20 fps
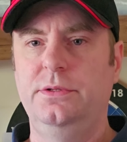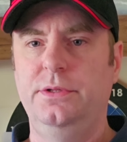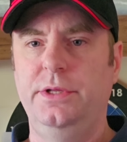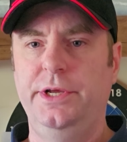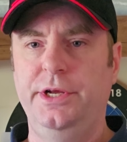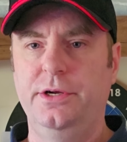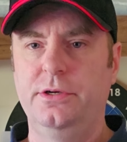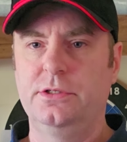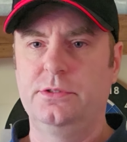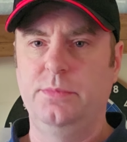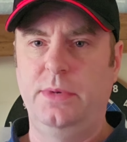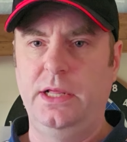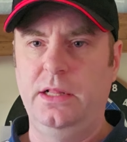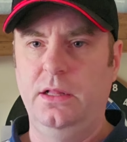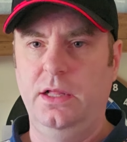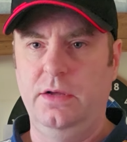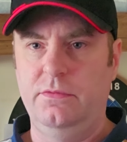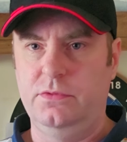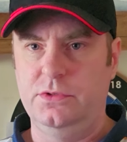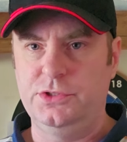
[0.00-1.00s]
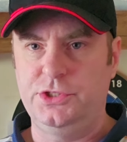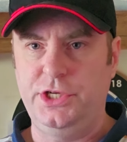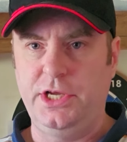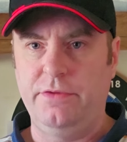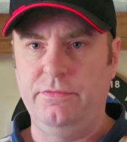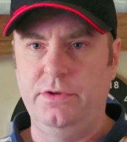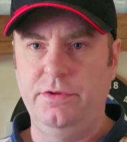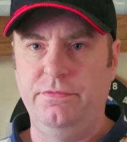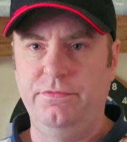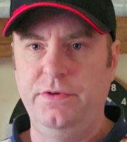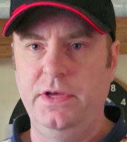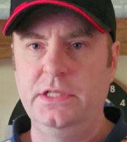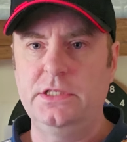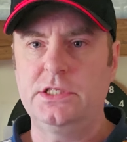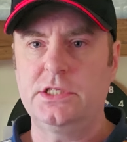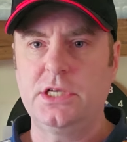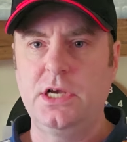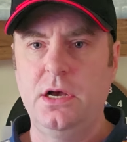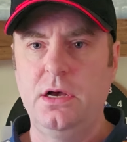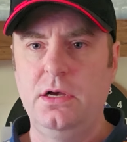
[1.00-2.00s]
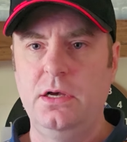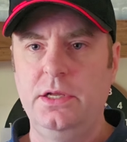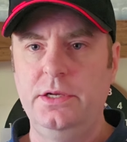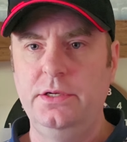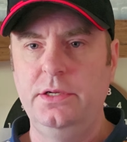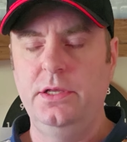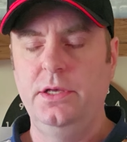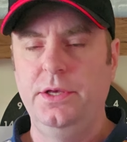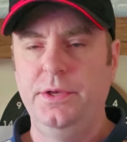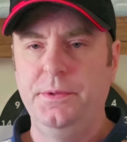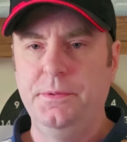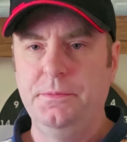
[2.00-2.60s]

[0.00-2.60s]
here's my levels. You have a defense gun,